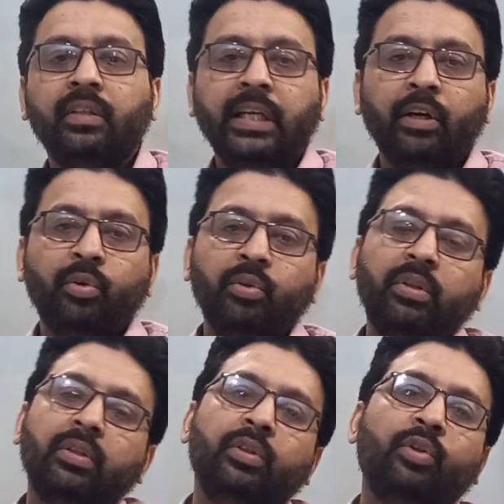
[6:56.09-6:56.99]
near
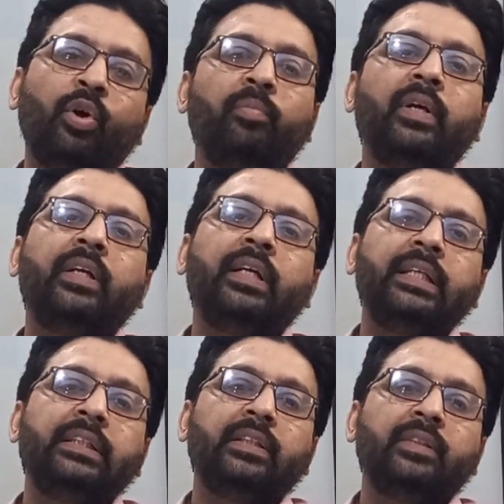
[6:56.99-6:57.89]
to normal
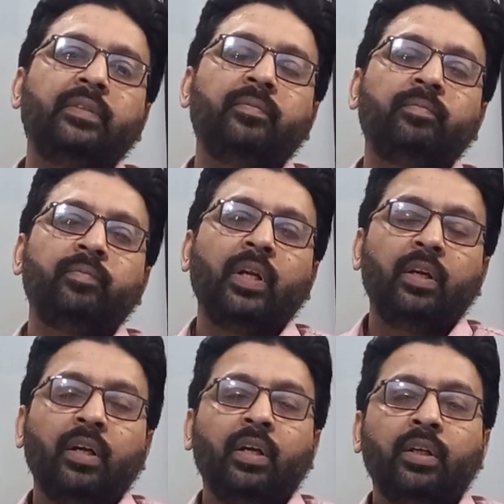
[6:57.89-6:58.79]
conditions.
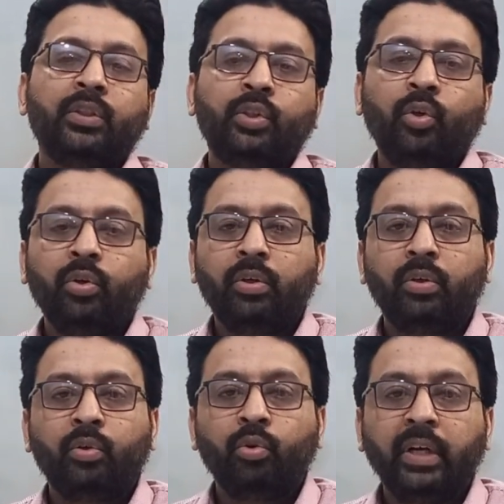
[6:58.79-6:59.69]
So
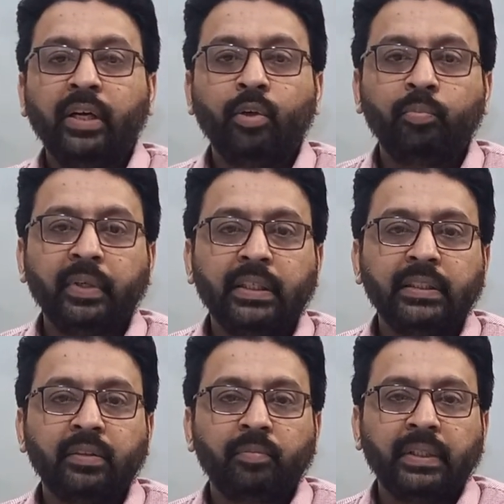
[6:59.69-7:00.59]
today topic is